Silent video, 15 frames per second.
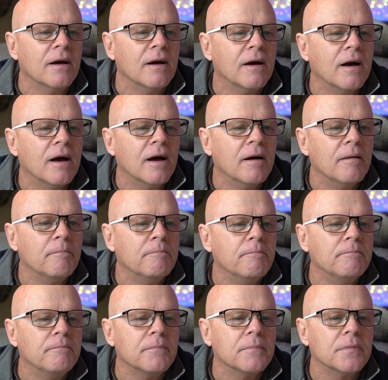
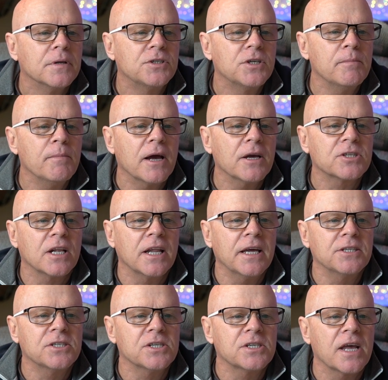Um, the G-Master
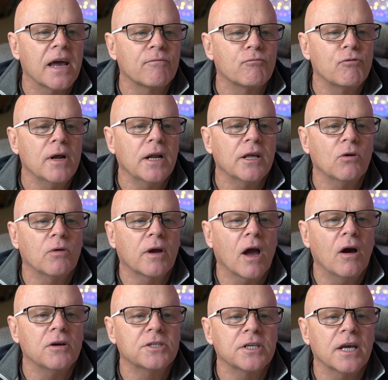lenses have really good
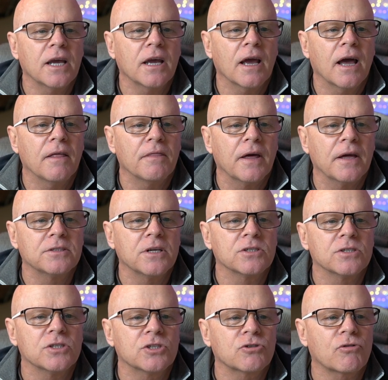coating uh, that
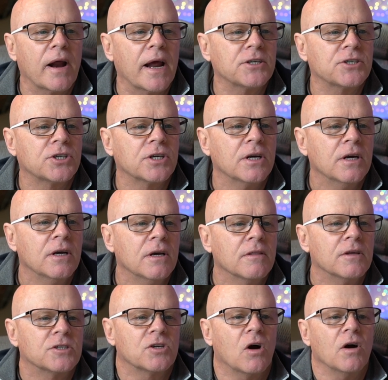doesn't scratch.
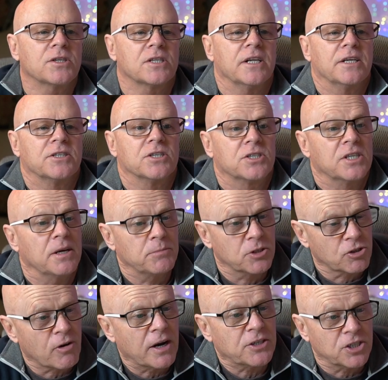The Zeiss lenses seem to
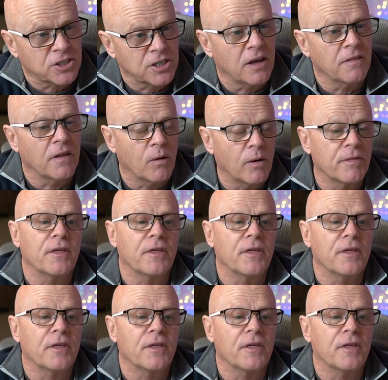scratch a ton though.